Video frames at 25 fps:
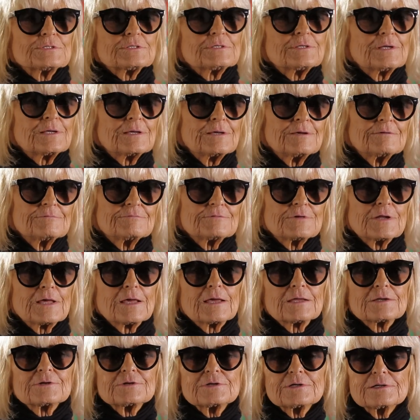di
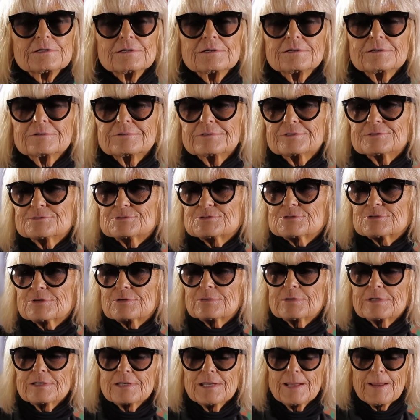evening, dinner, and so
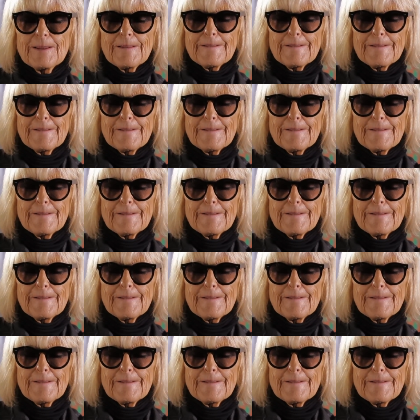on.